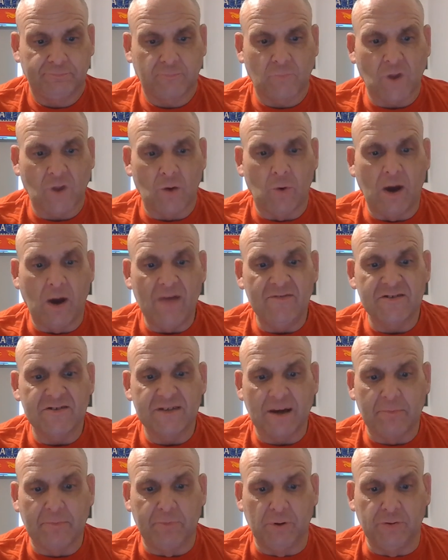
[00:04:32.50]
Whatever's
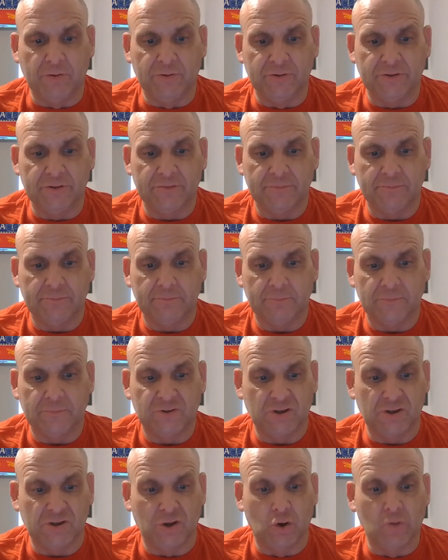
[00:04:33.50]
happened
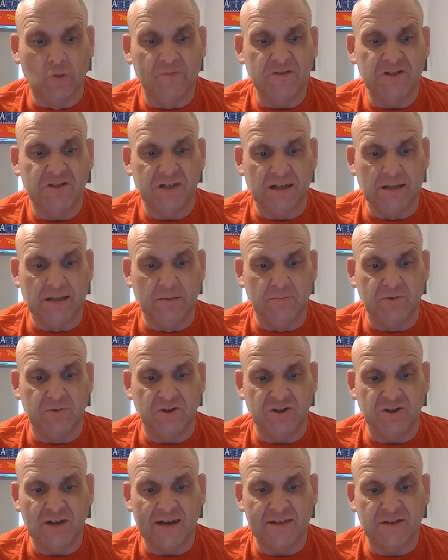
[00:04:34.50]
to the other teams,
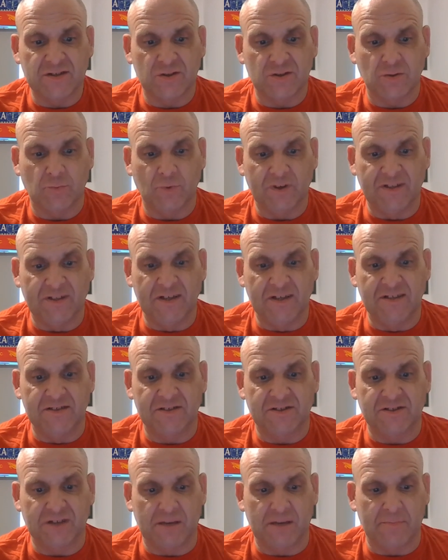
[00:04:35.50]
yes, we didn't
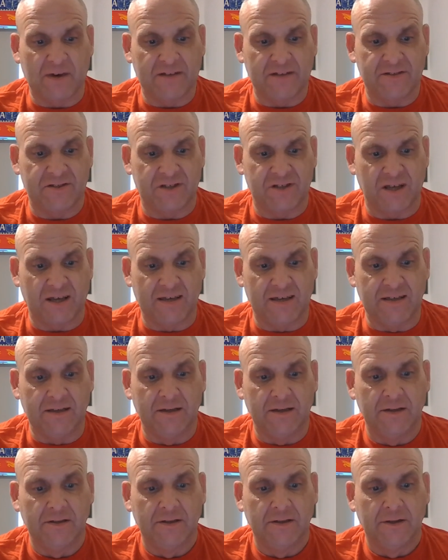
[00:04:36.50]
see Man City
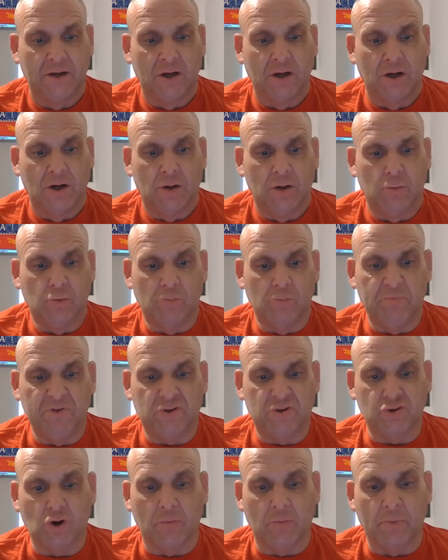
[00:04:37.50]
would be
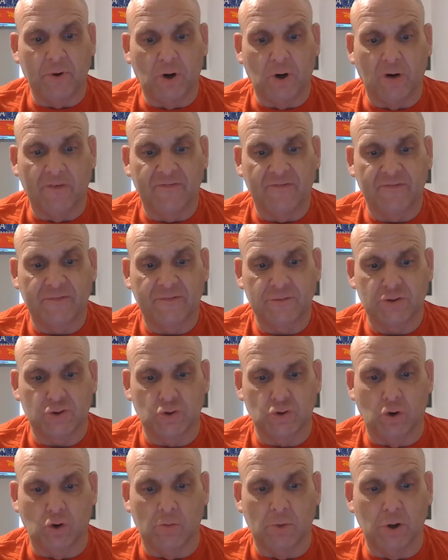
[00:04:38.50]
dropping off
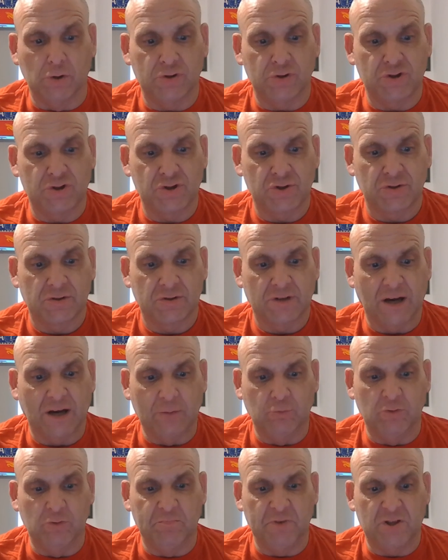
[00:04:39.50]
so much and
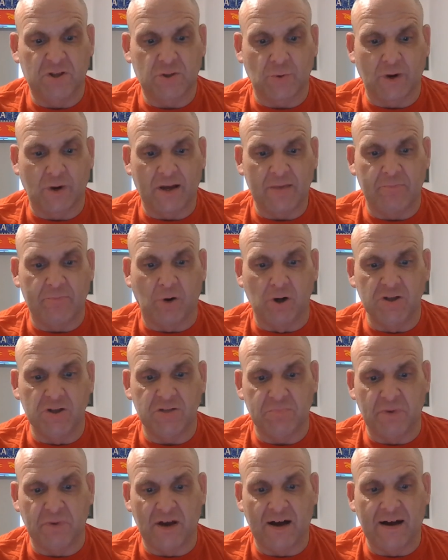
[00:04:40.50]
would be 20 points
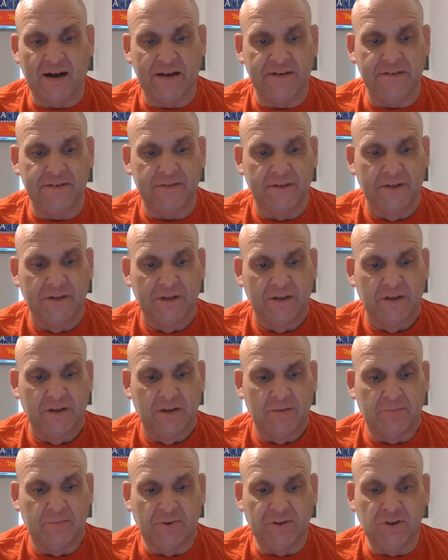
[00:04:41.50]
behind.
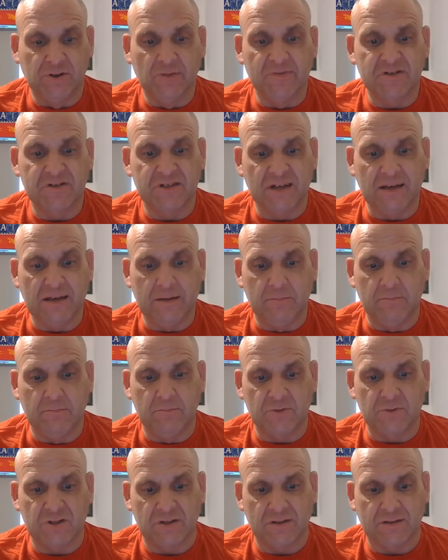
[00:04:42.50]
But the other
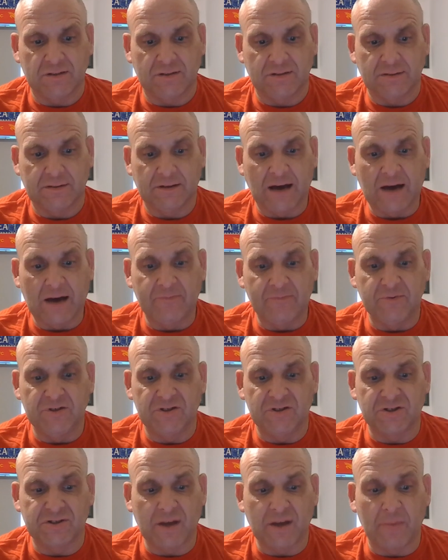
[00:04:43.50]
teams haven't
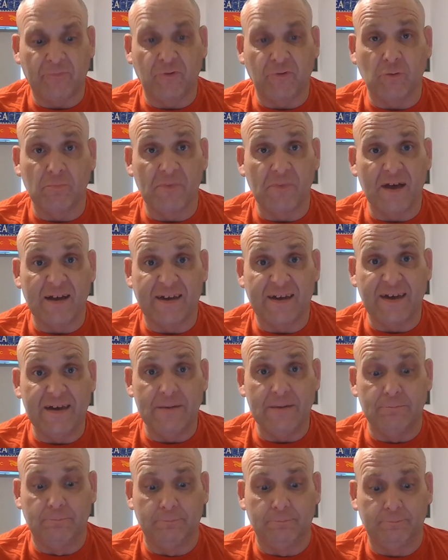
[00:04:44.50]
stepped up their game.